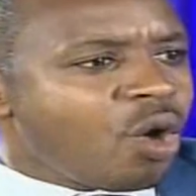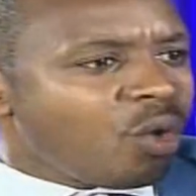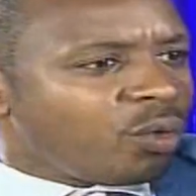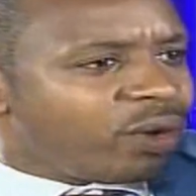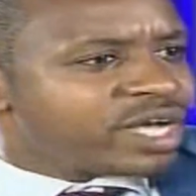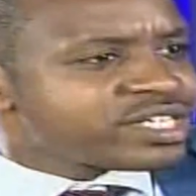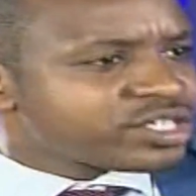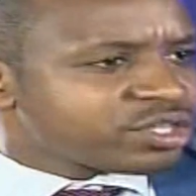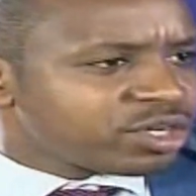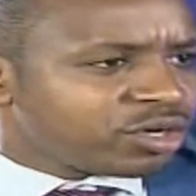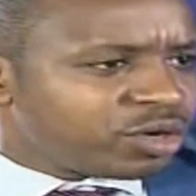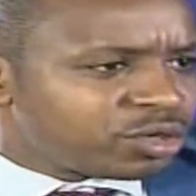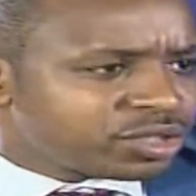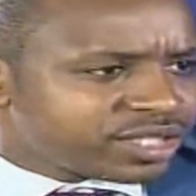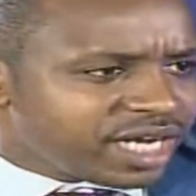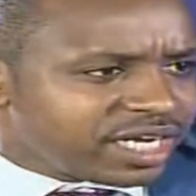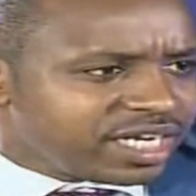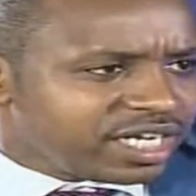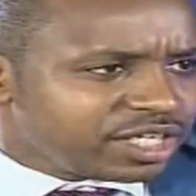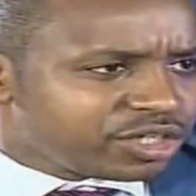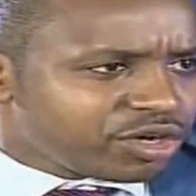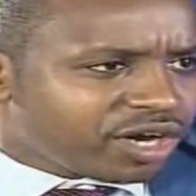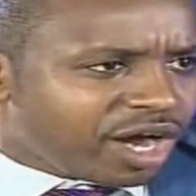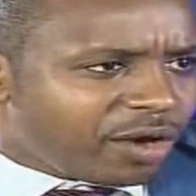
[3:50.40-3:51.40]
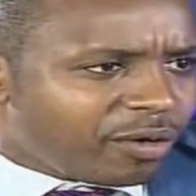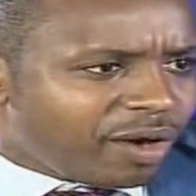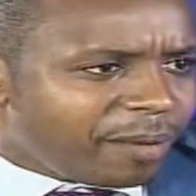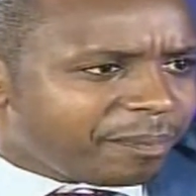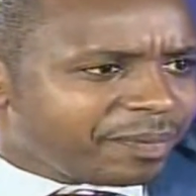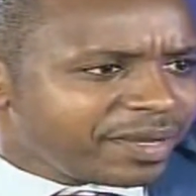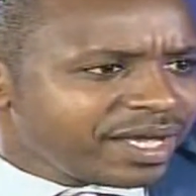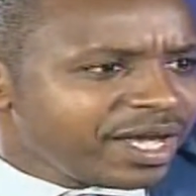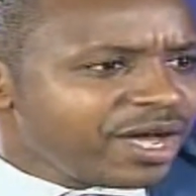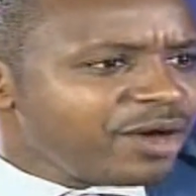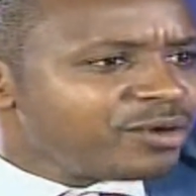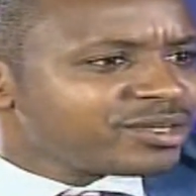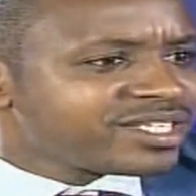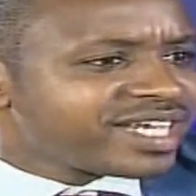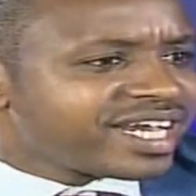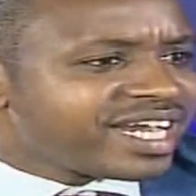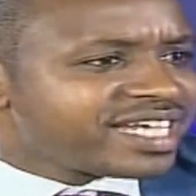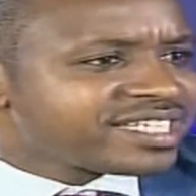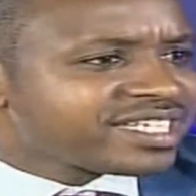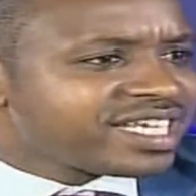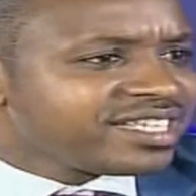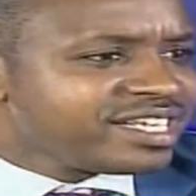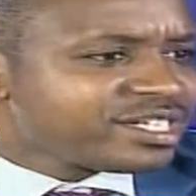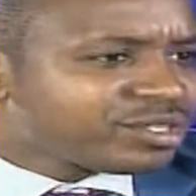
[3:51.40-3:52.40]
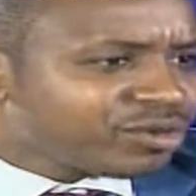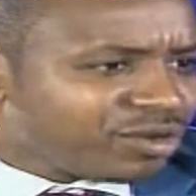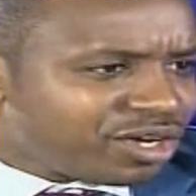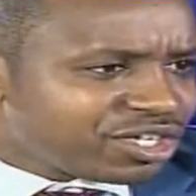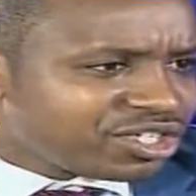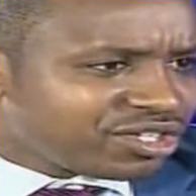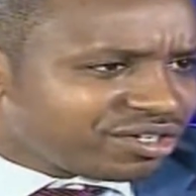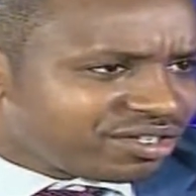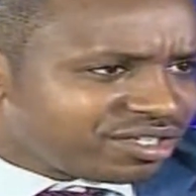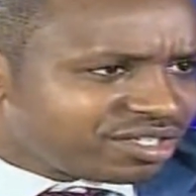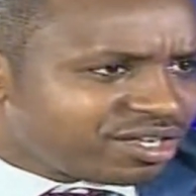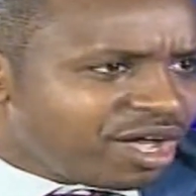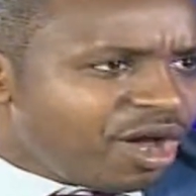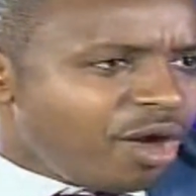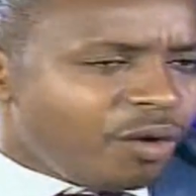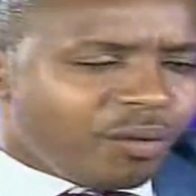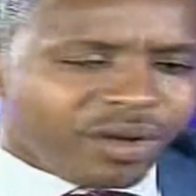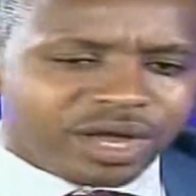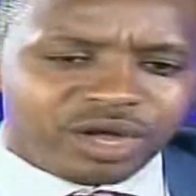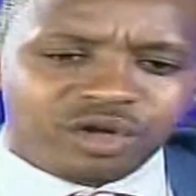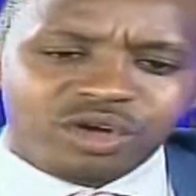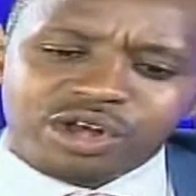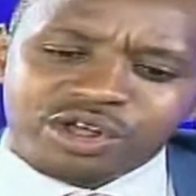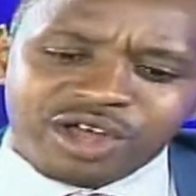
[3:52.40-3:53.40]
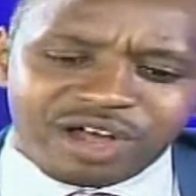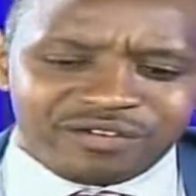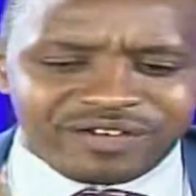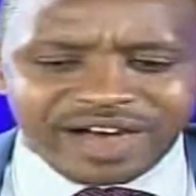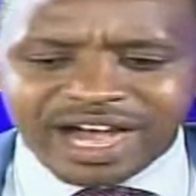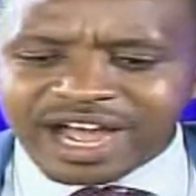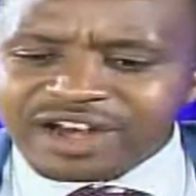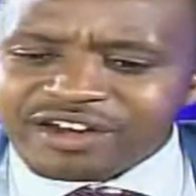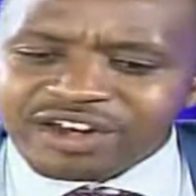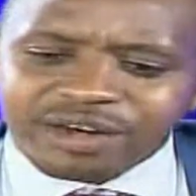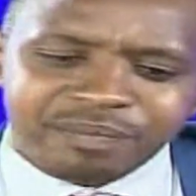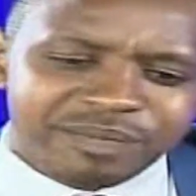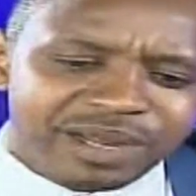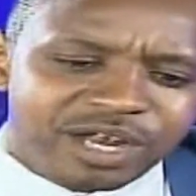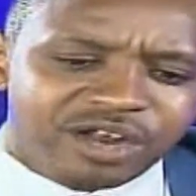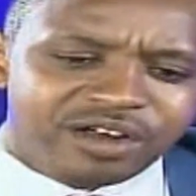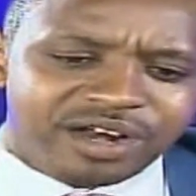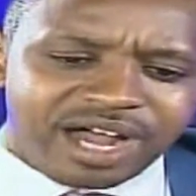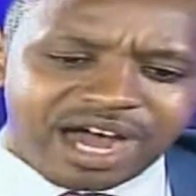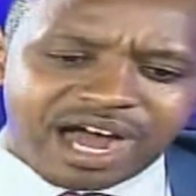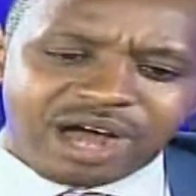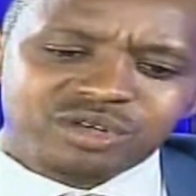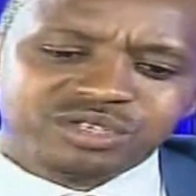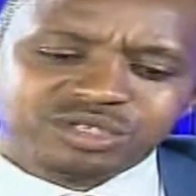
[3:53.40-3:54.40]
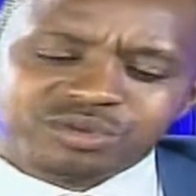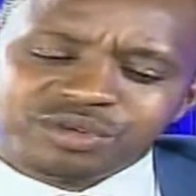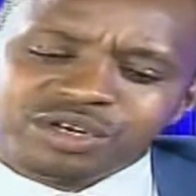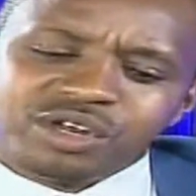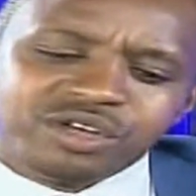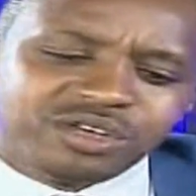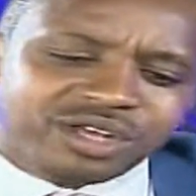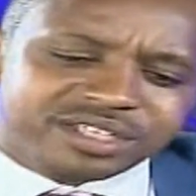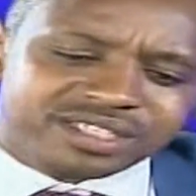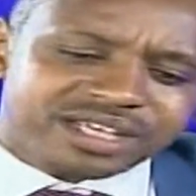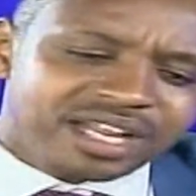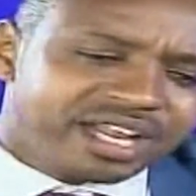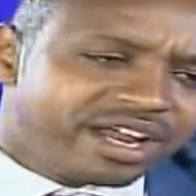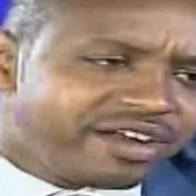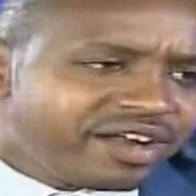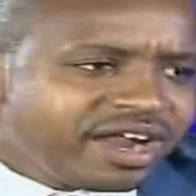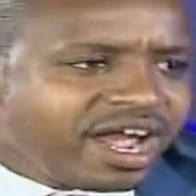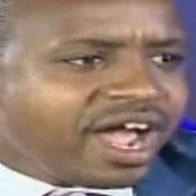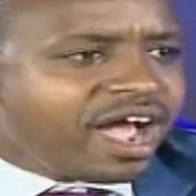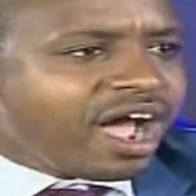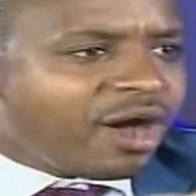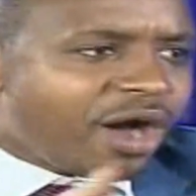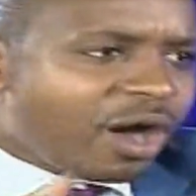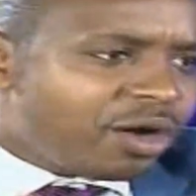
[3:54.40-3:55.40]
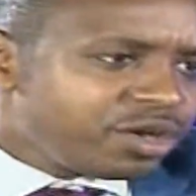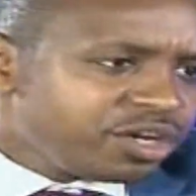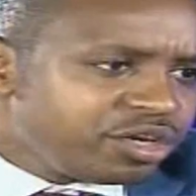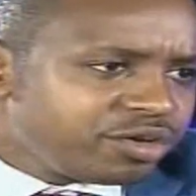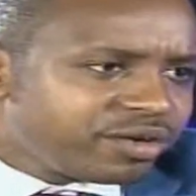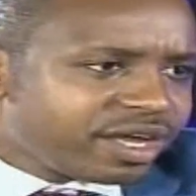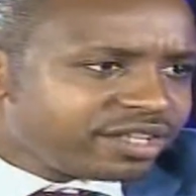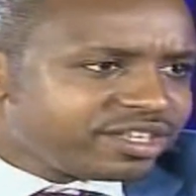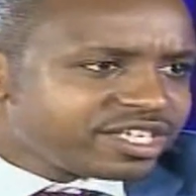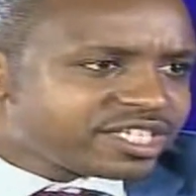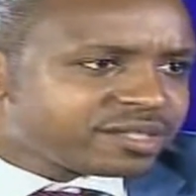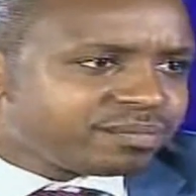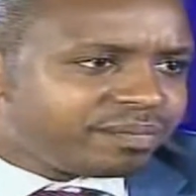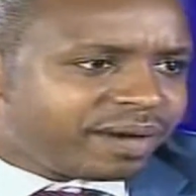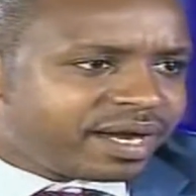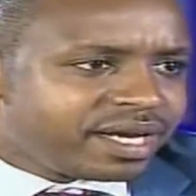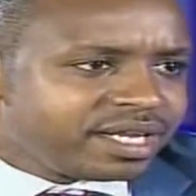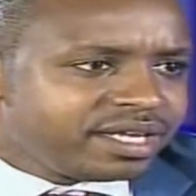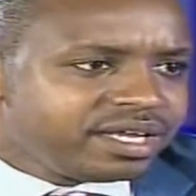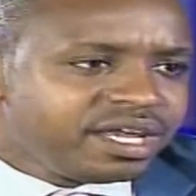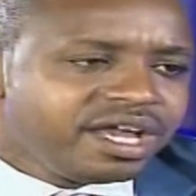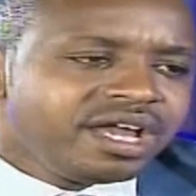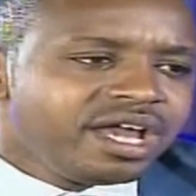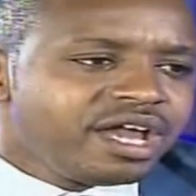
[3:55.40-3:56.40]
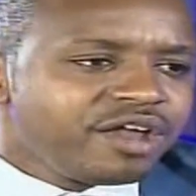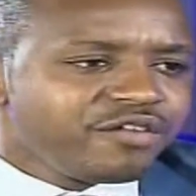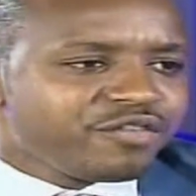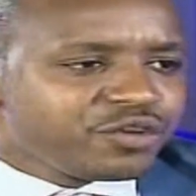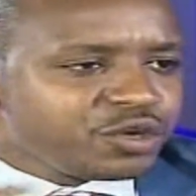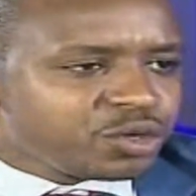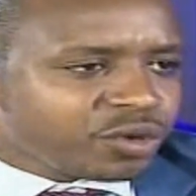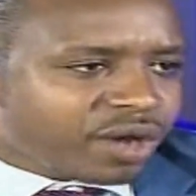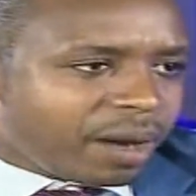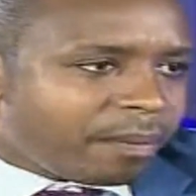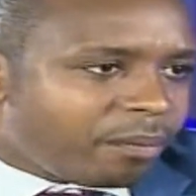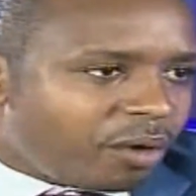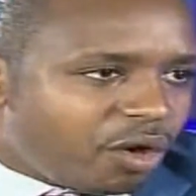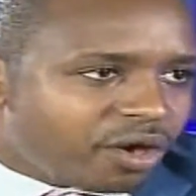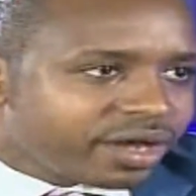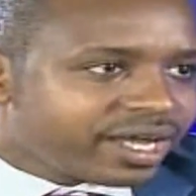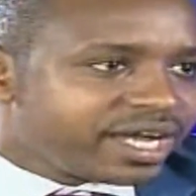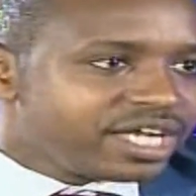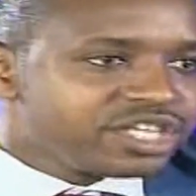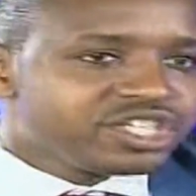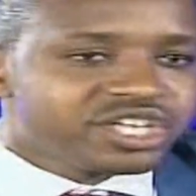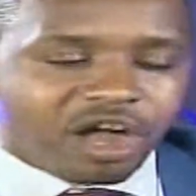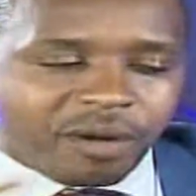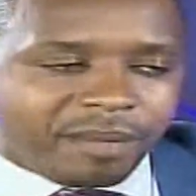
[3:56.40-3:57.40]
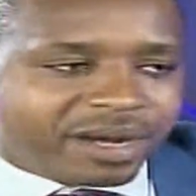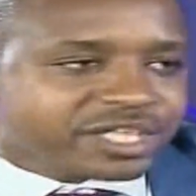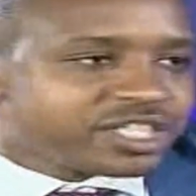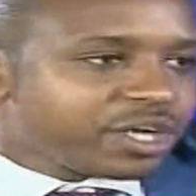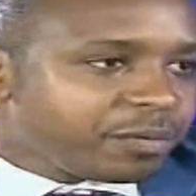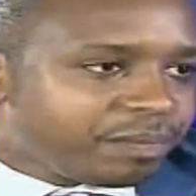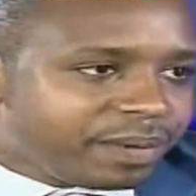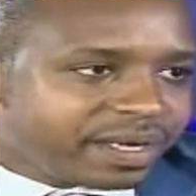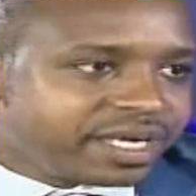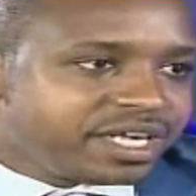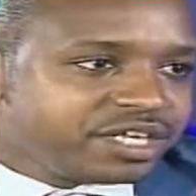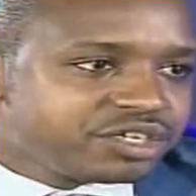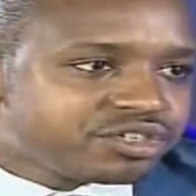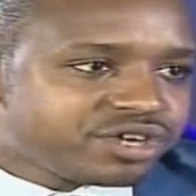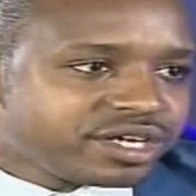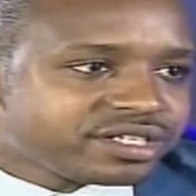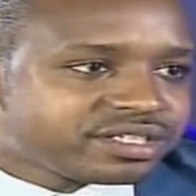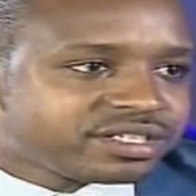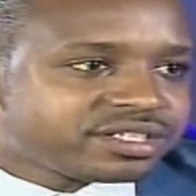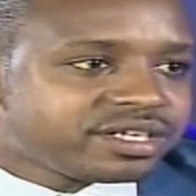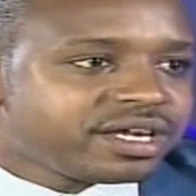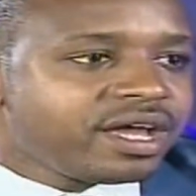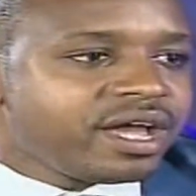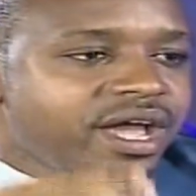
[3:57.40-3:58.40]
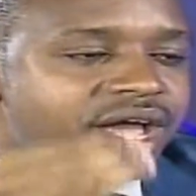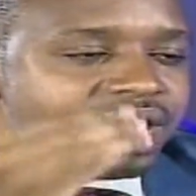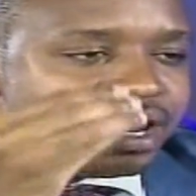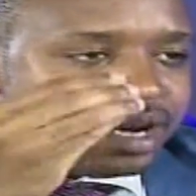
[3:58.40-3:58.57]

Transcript: Weston Hotel ilitoka wapi? Start asking these questions. Where you go, to have a 100 million house. We know your salary. How did you get this money? Yeah. If you took a mortgage, how much are you paying interest? Yeah.